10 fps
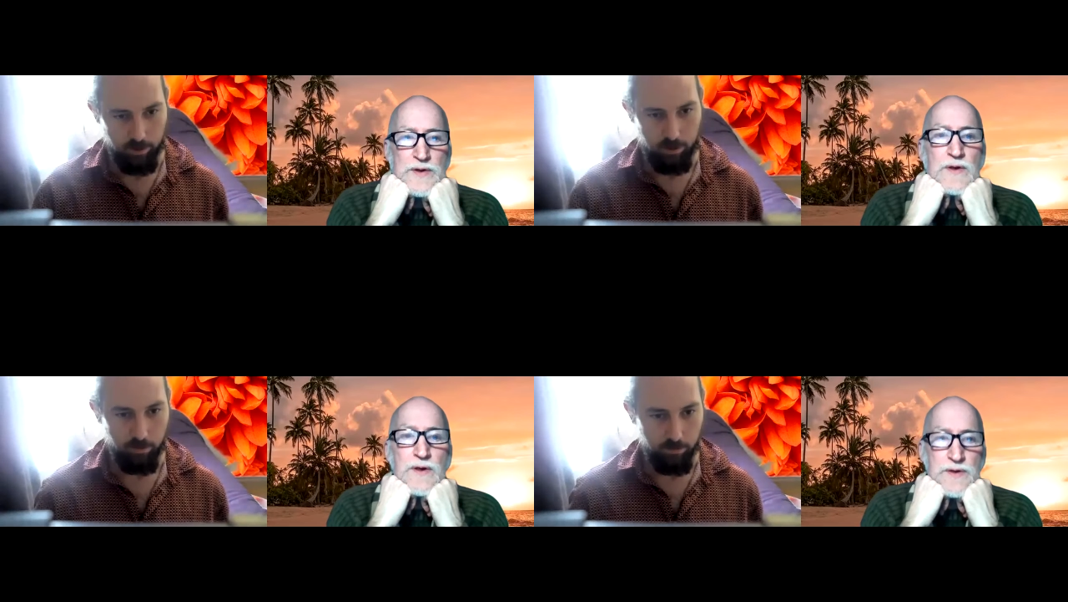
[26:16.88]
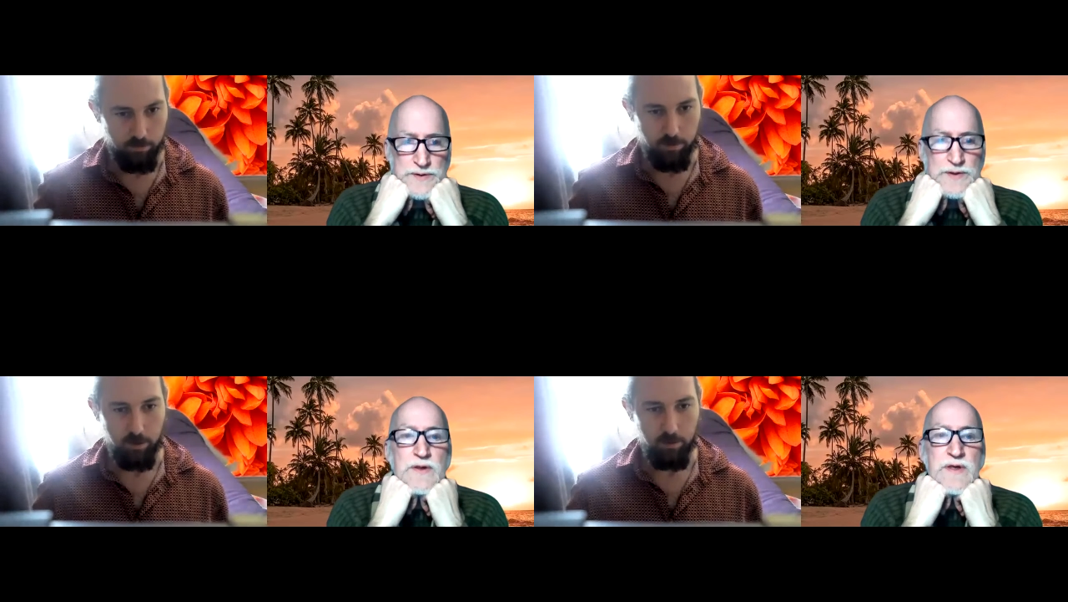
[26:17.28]
Speaker 1: their
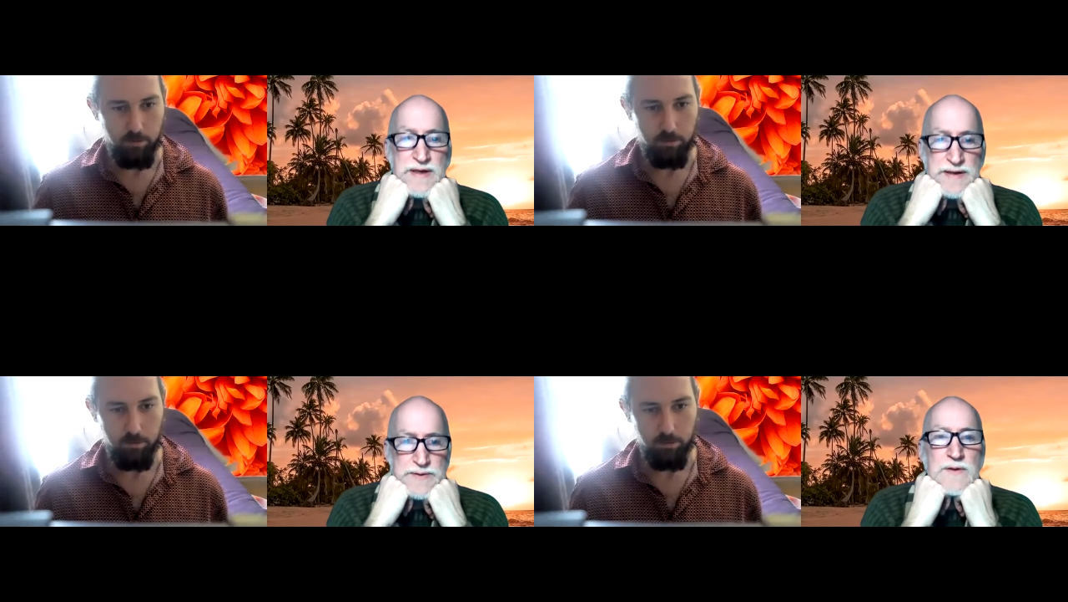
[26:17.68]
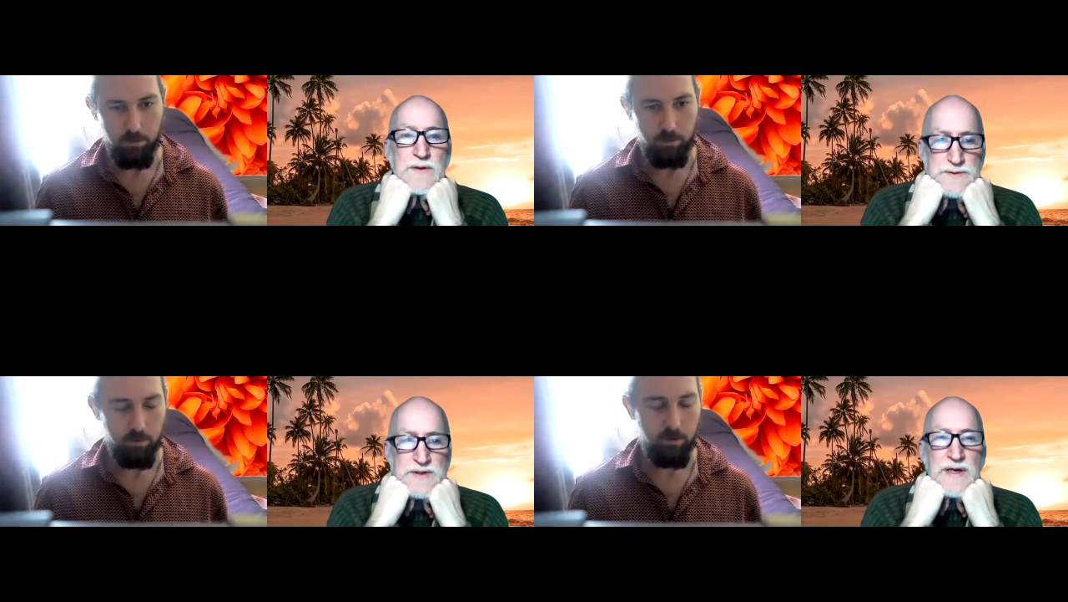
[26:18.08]
thing. Yeah.
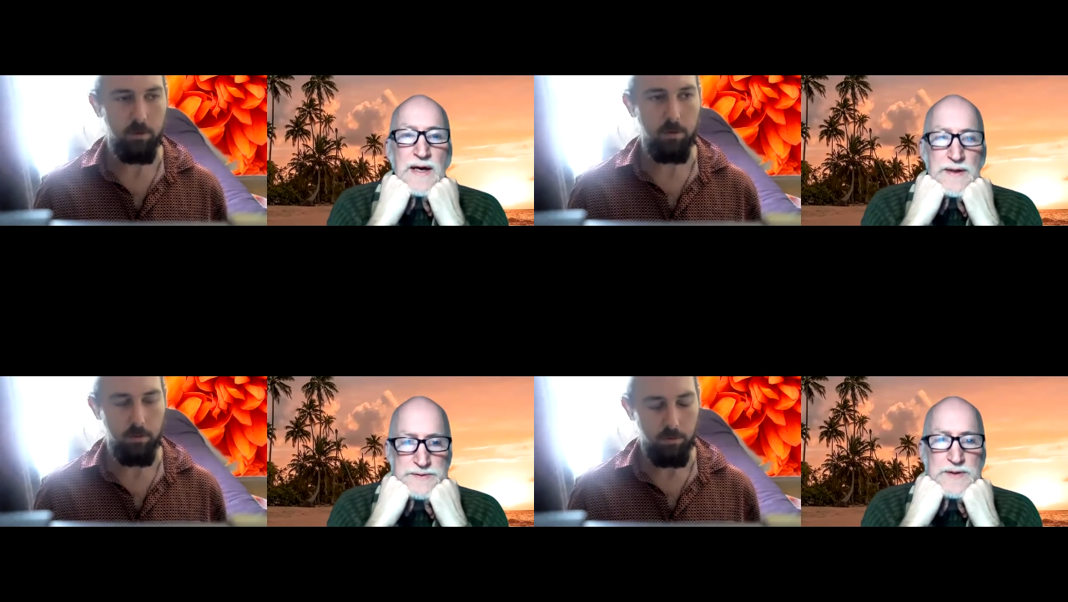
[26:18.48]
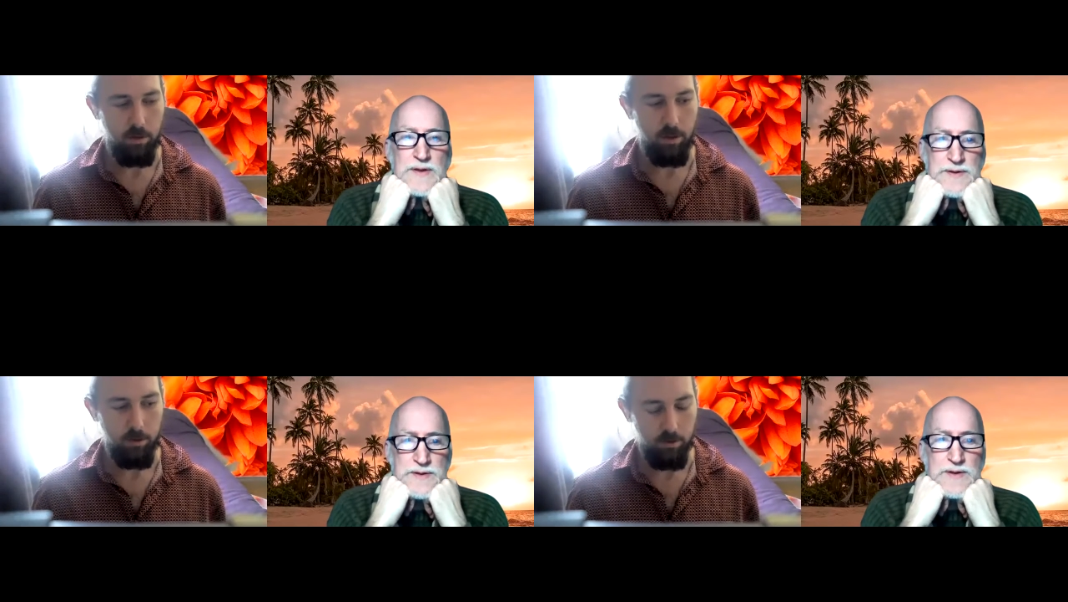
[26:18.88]
Yeah.
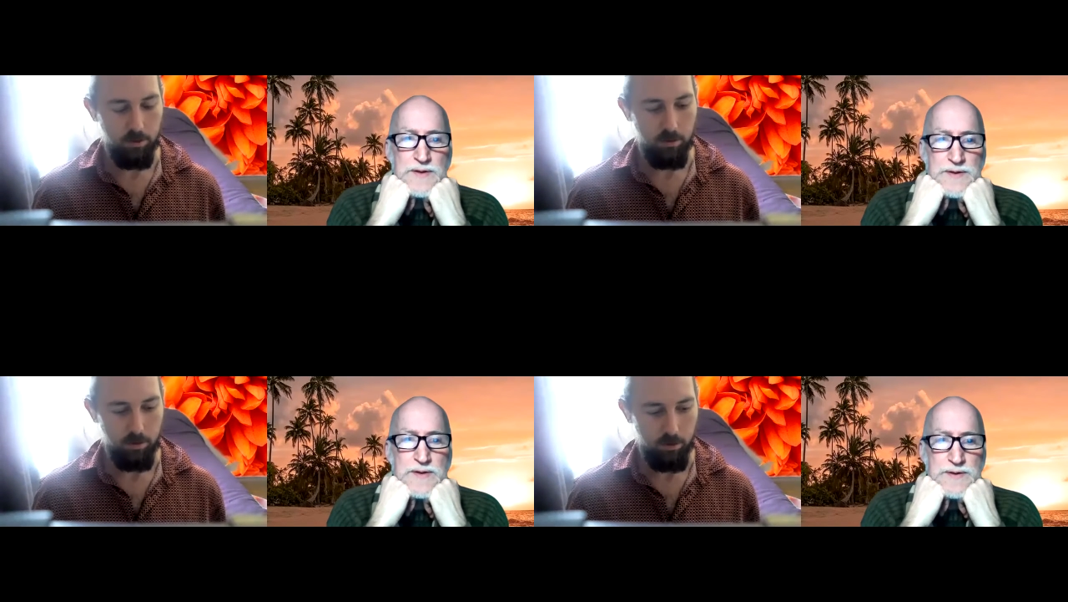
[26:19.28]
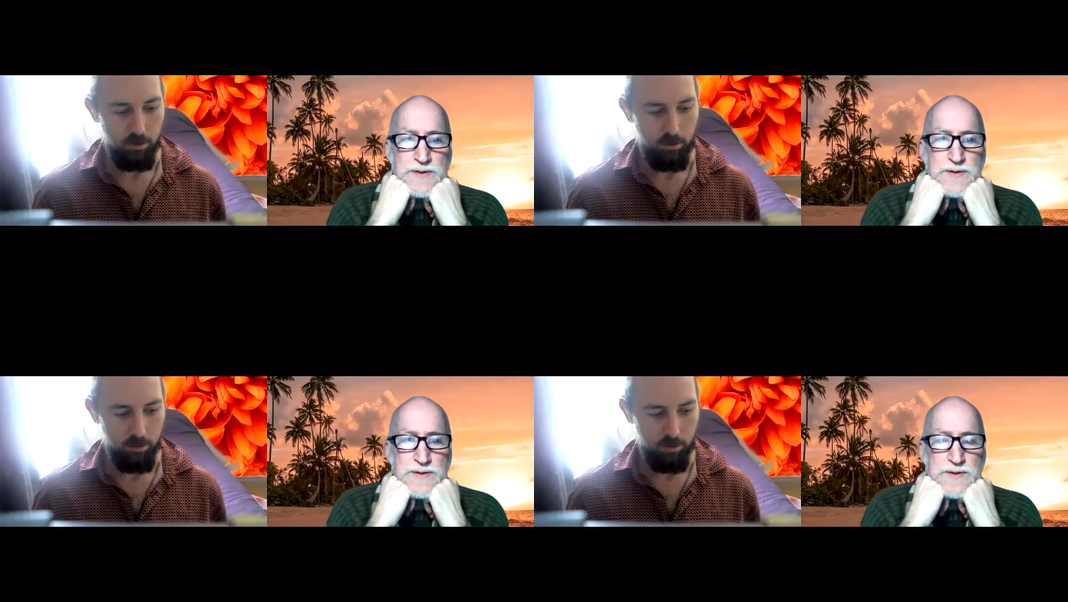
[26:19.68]
Right.
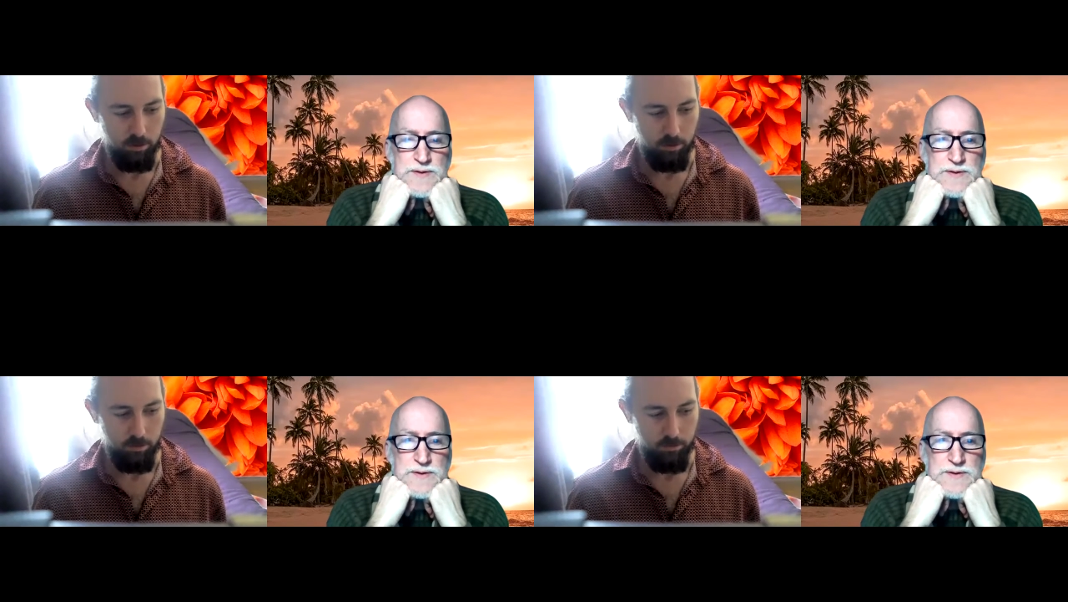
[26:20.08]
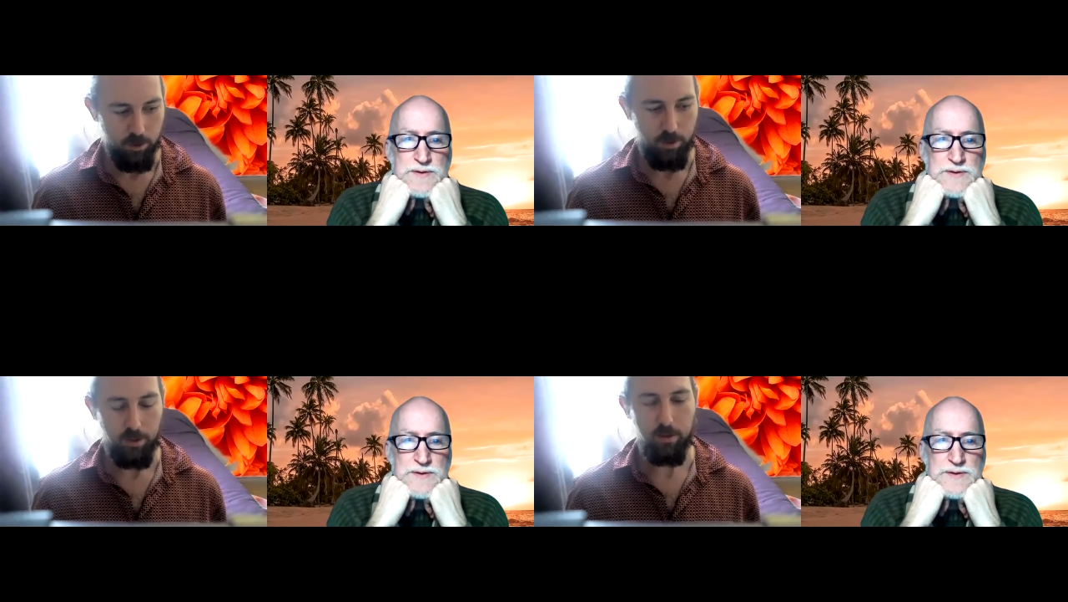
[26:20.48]
So
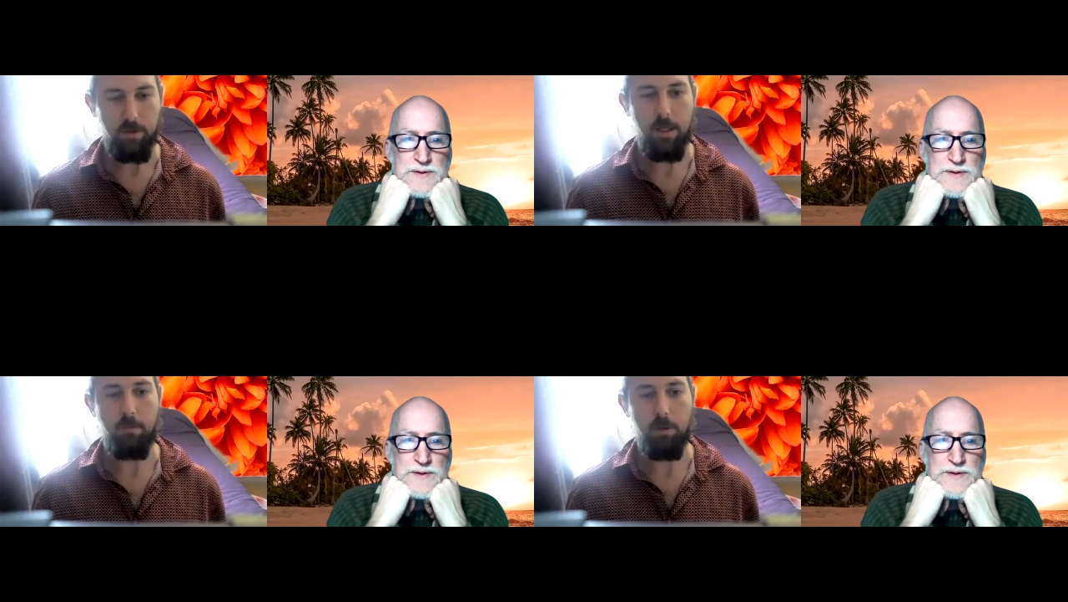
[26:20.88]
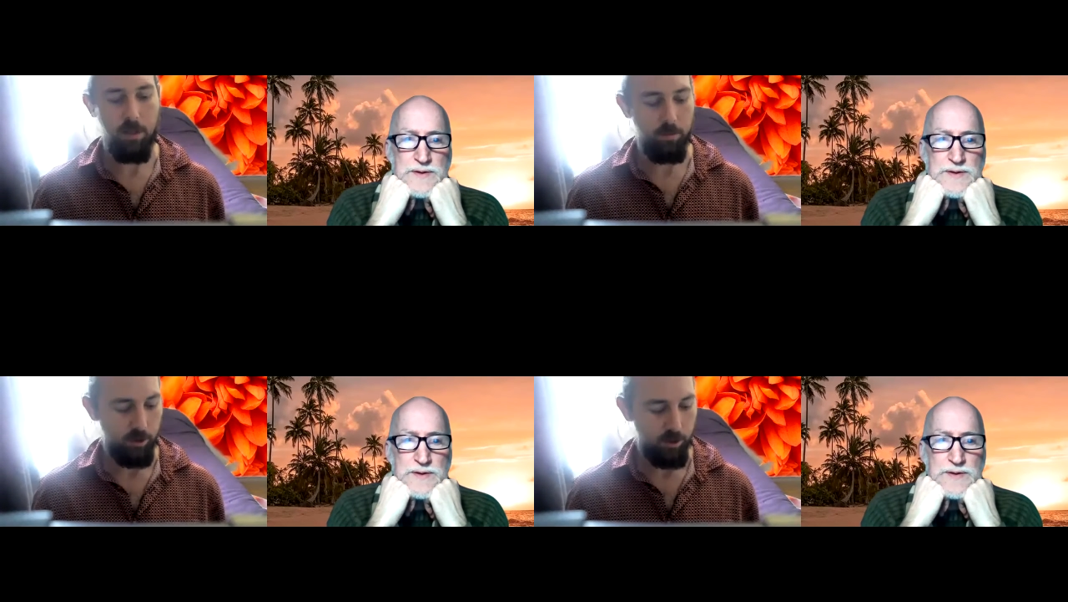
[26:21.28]
they they would be able to